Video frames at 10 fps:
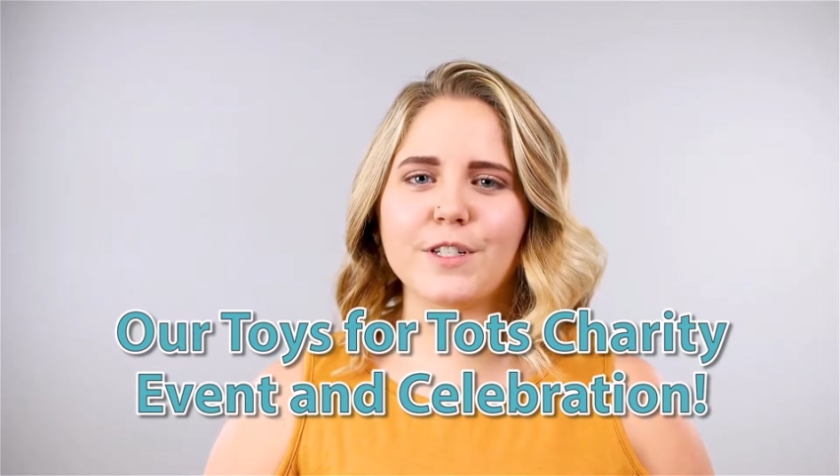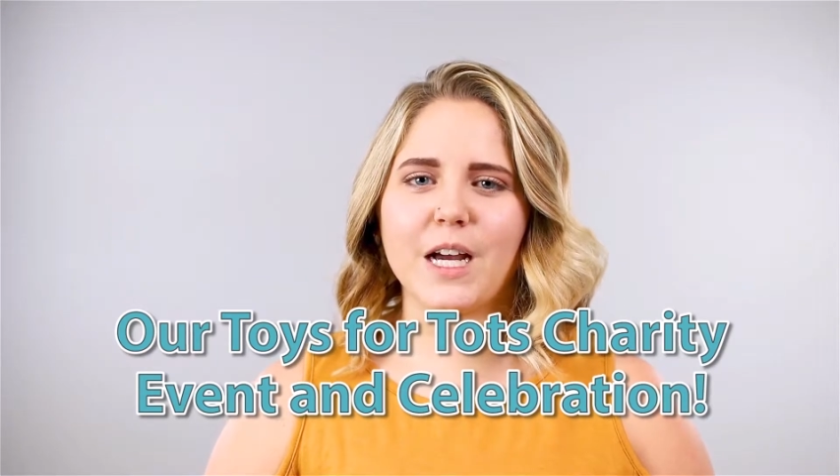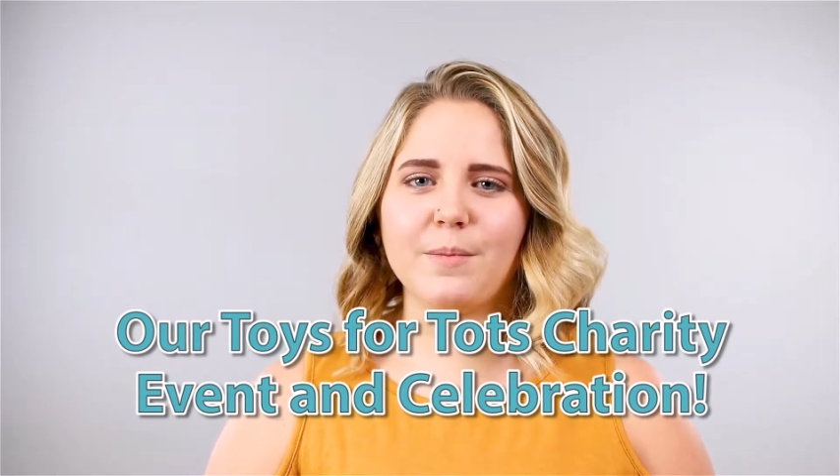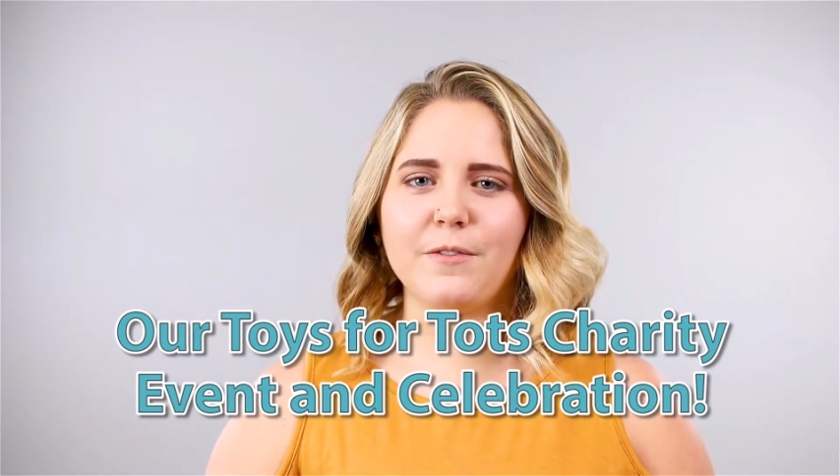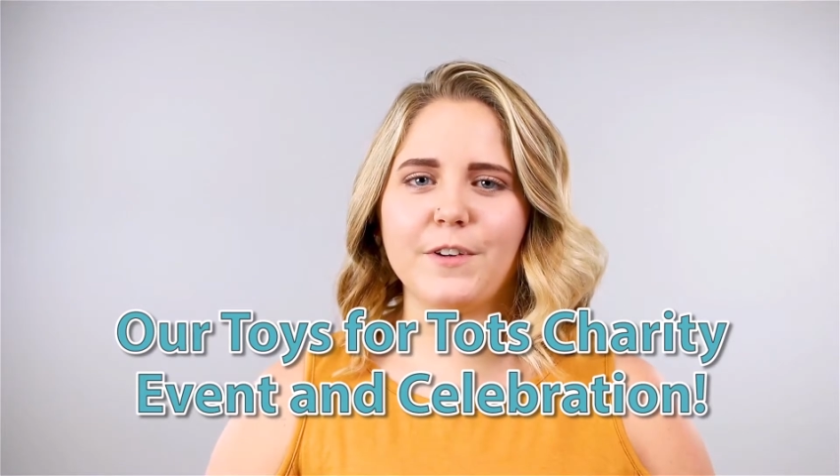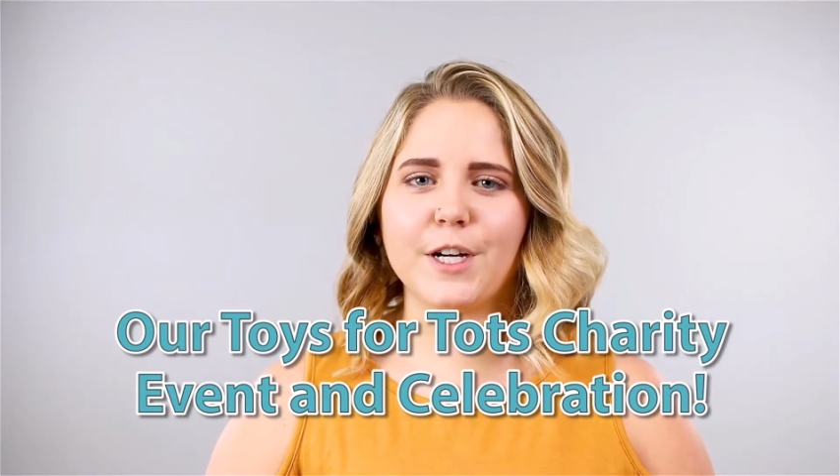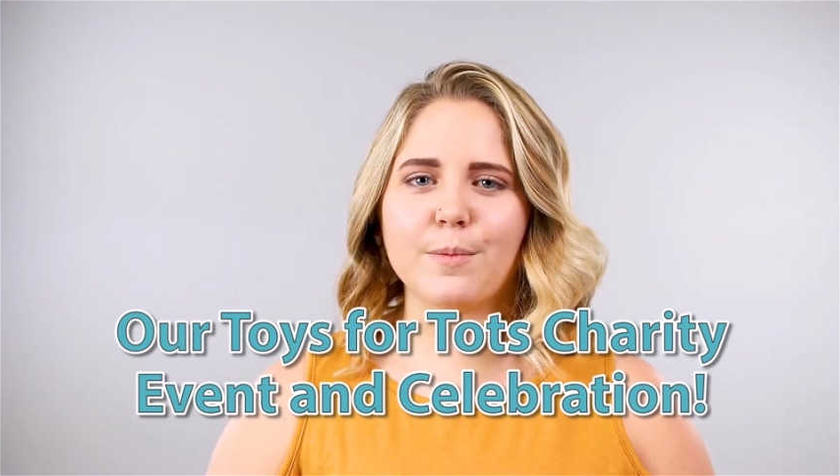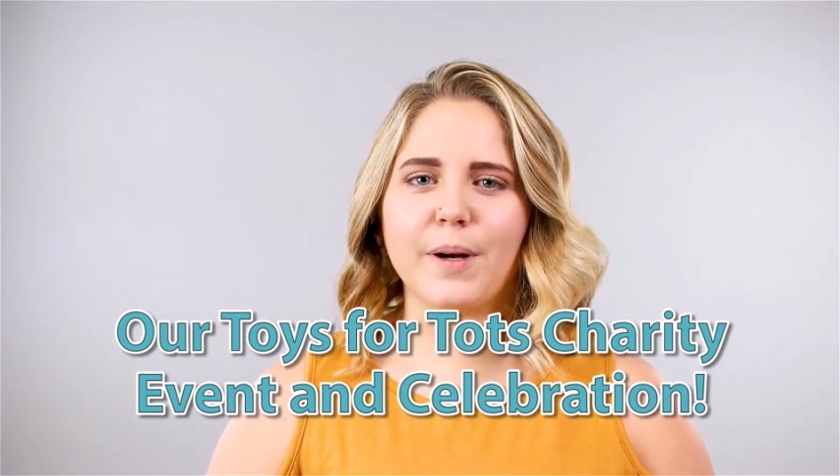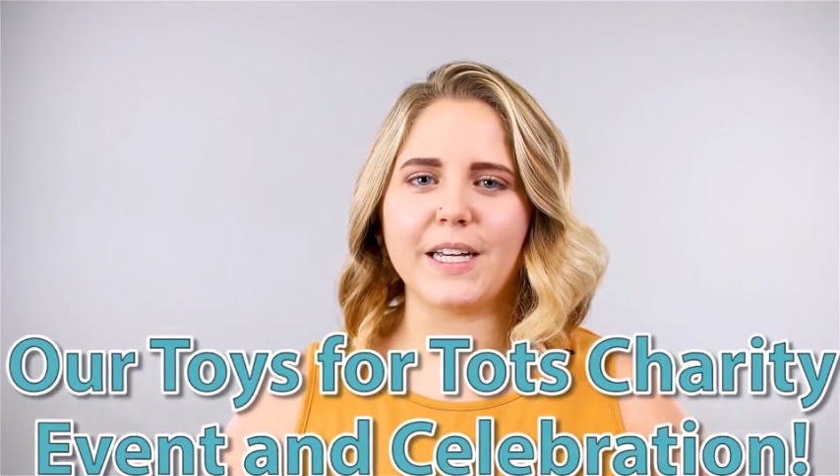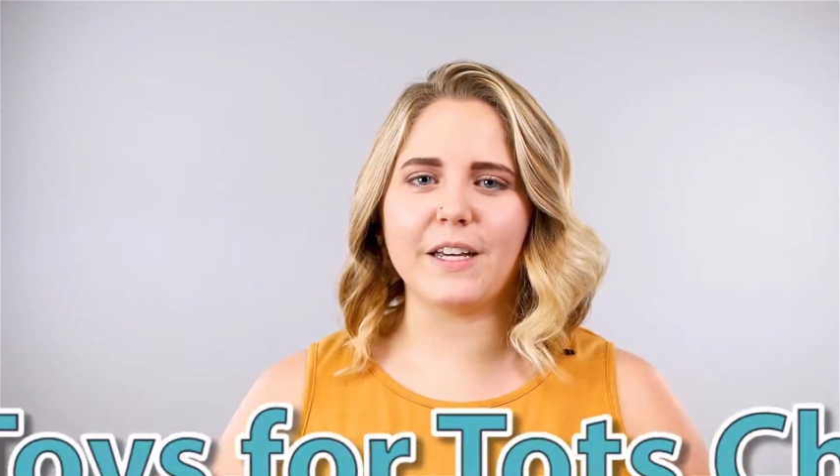time of
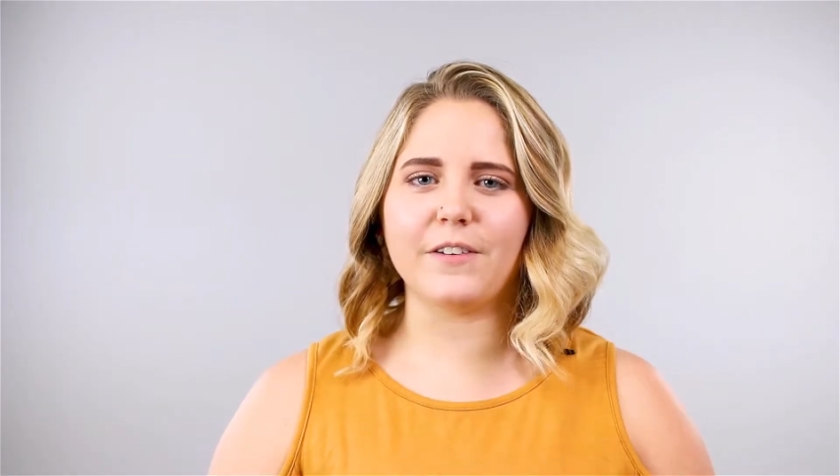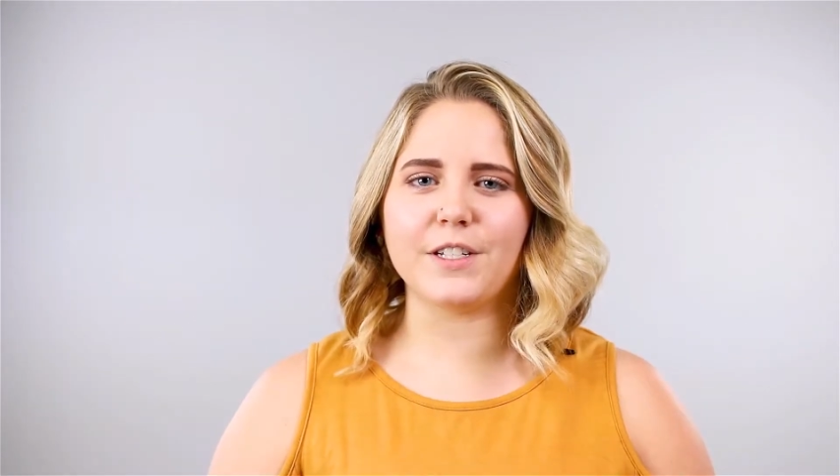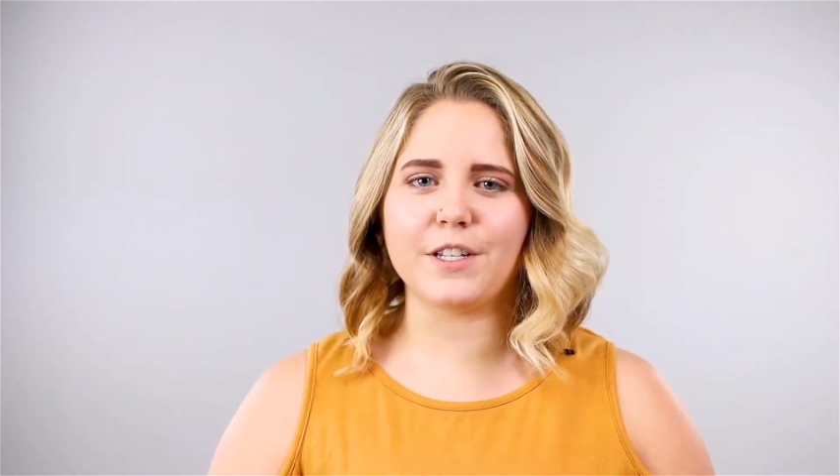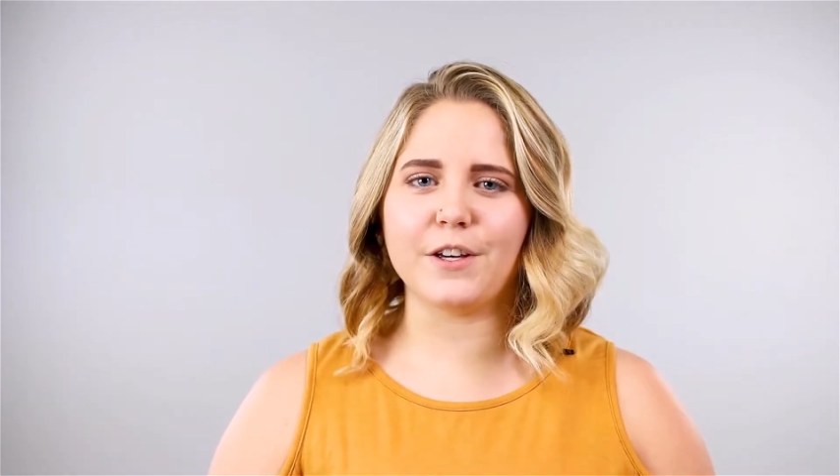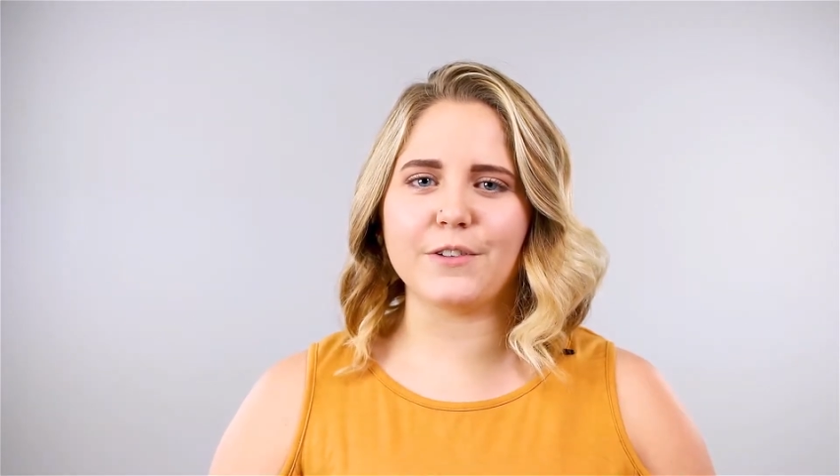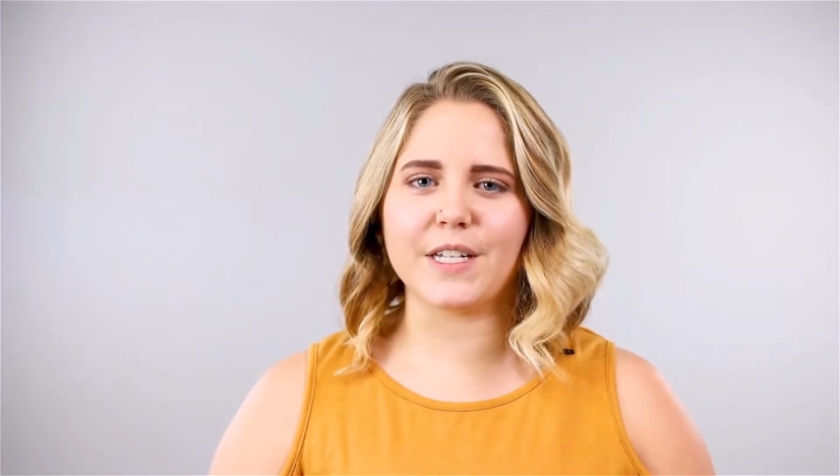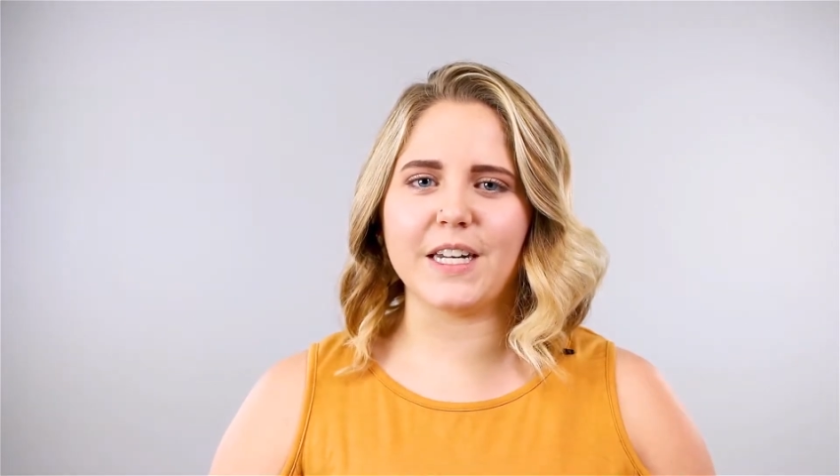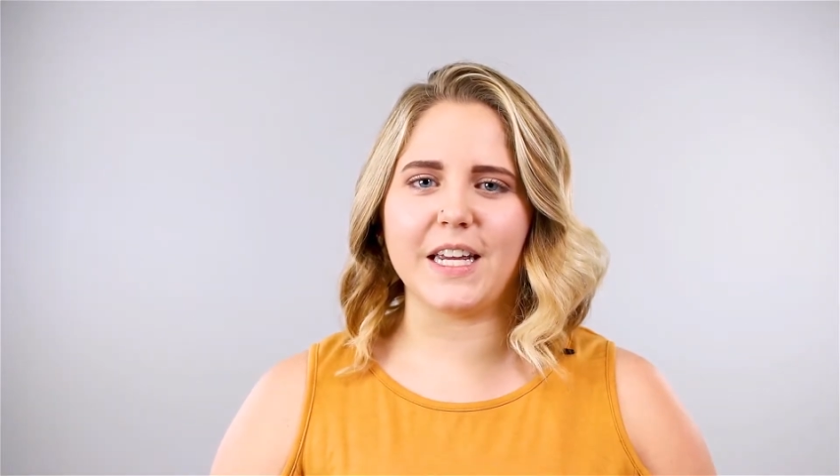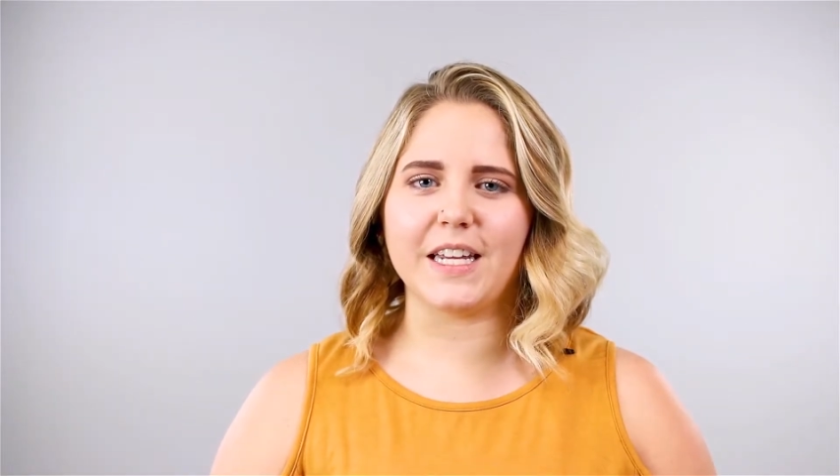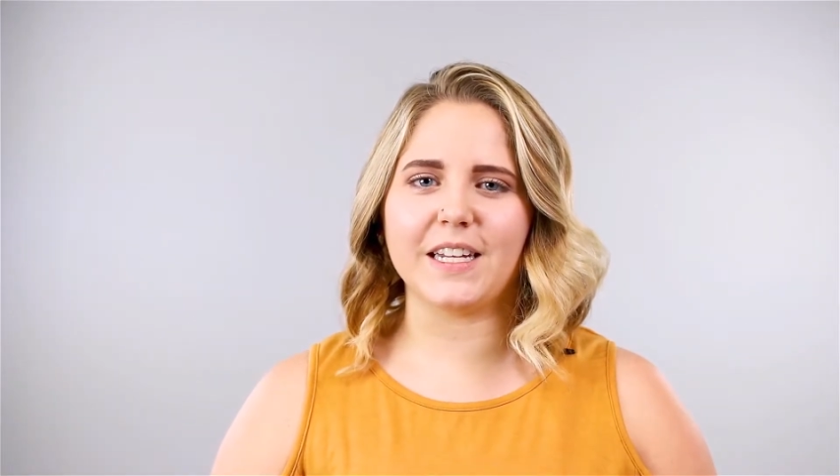year by giving to those
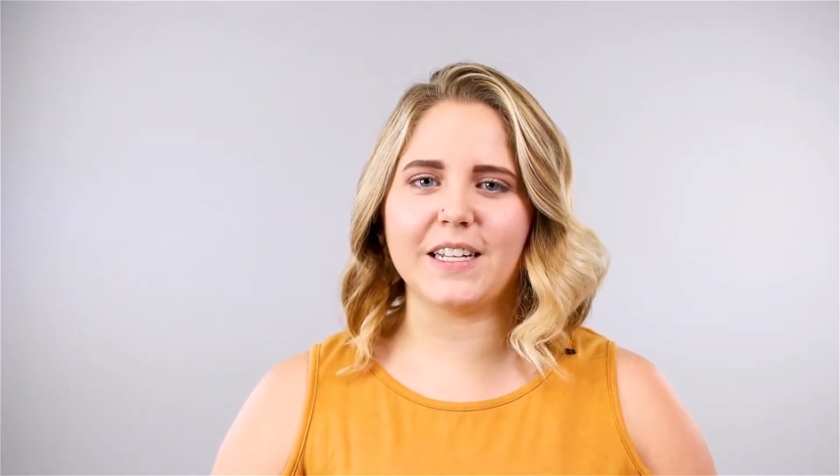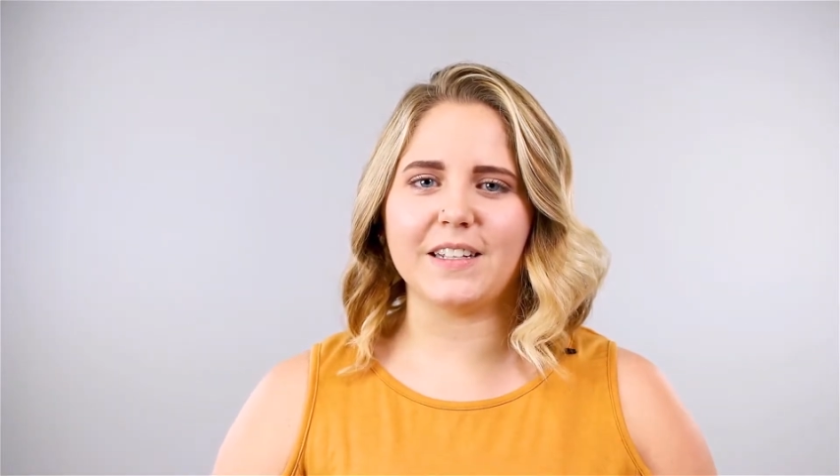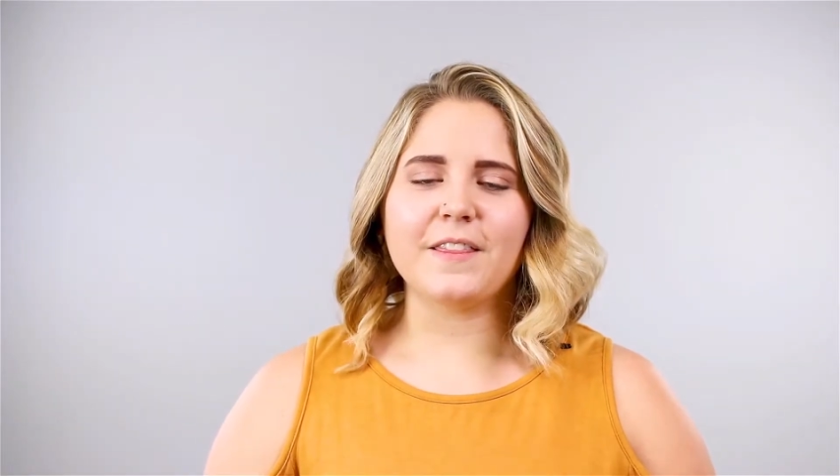in need.